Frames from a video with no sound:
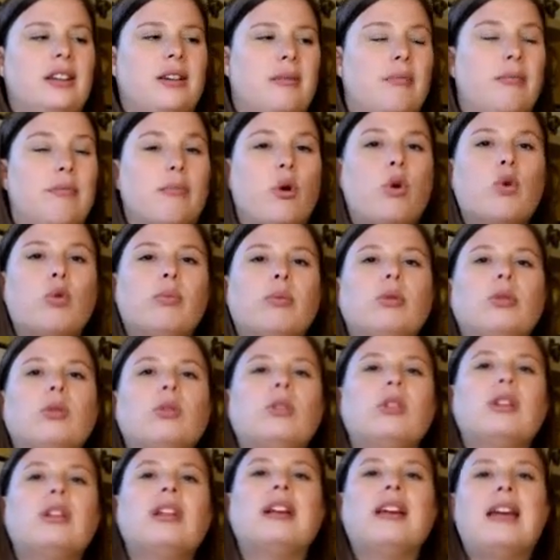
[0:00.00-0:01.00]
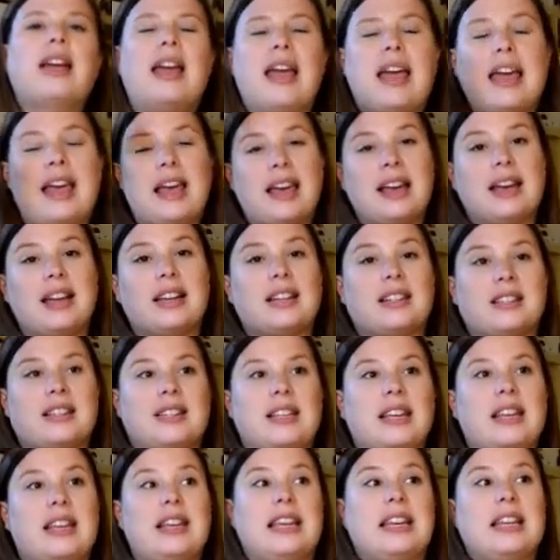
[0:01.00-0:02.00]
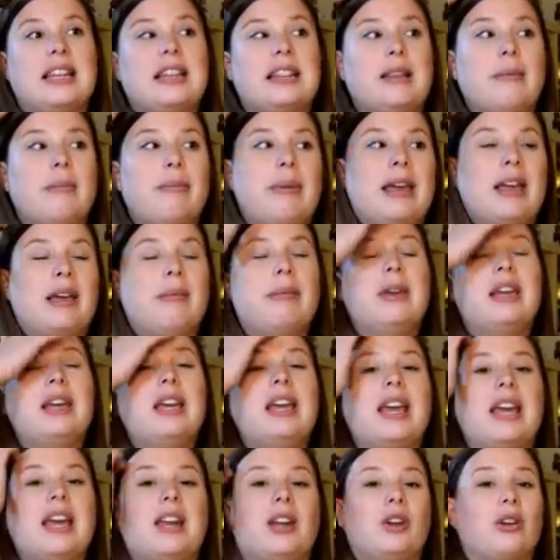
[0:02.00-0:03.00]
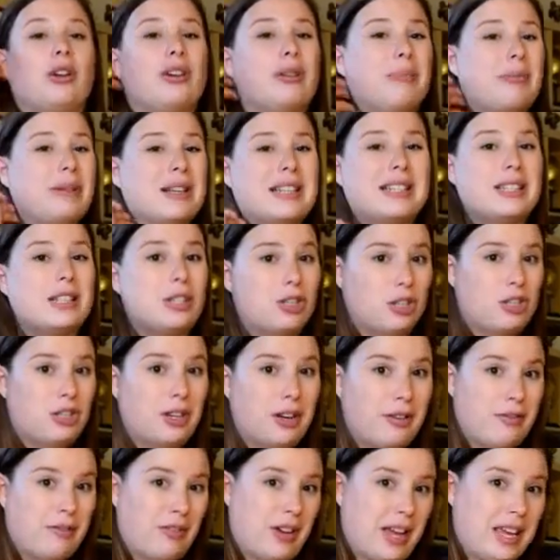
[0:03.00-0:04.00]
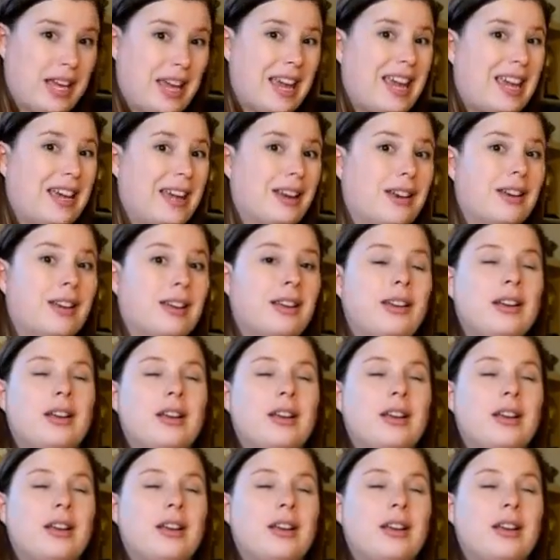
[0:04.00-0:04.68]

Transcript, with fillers: mobile and get the baby in a good position if I can.